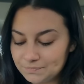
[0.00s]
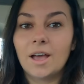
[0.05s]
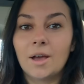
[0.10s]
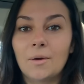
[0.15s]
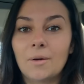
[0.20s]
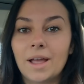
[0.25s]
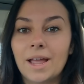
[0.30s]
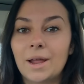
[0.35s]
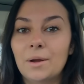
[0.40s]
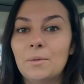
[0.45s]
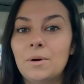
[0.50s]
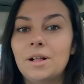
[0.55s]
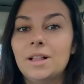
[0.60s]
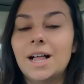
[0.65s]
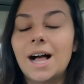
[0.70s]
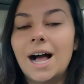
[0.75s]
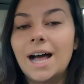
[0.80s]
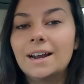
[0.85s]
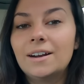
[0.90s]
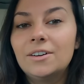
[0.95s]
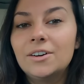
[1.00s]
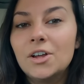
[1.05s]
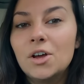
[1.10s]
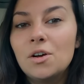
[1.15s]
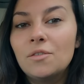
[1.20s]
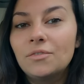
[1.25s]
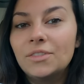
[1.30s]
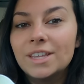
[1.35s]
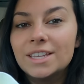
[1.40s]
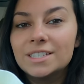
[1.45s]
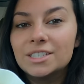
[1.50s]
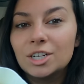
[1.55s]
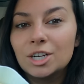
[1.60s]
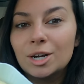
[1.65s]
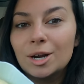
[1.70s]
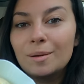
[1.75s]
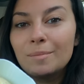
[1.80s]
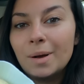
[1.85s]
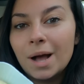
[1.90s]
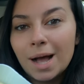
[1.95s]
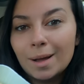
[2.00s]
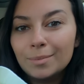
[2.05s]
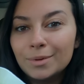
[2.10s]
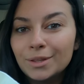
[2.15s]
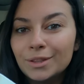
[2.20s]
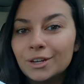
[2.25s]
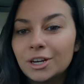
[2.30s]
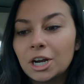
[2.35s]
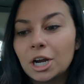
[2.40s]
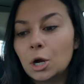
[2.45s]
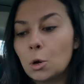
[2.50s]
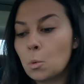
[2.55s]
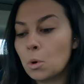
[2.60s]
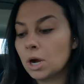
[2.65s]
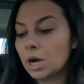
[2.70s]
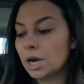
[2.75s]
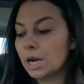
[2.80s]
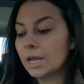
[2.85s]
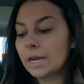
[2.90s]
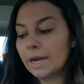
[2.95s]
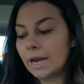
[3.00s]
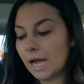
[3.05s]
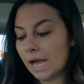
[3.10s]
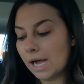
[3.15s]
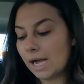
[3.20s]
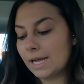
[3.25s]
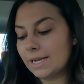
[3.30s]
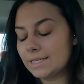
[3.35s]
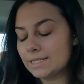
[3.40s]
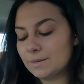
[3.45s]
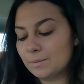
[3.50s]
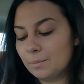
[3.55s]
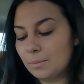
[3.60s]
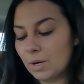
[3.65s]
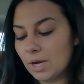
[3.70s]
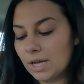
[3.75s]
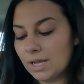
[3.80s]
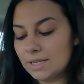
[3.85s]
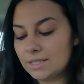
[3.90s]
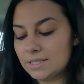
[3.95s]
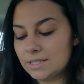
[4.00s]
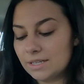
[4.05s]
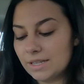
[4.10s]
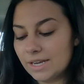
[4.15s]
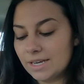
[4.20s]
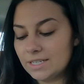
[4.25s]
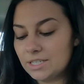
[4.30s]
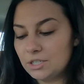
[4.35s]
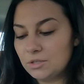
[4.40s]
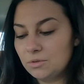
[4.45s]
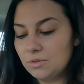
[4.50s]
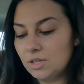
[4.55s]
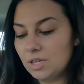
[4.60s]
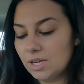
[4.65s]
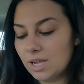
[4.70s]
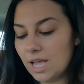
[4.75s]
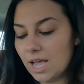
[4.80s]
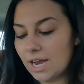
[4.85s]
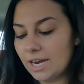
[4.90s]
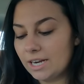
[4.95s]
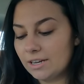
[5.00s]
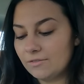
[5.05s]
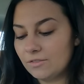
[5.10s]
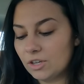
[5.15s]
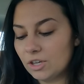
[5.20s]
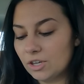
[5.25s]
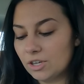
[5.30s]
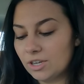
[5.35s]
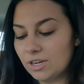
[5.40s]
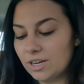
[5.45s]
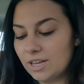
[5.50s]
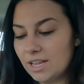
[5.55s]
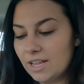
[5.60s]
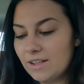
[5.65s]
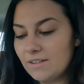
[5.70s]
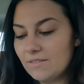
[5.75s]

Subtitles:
Okay, well, I don't know if these are popular or not, but they do look kind of good.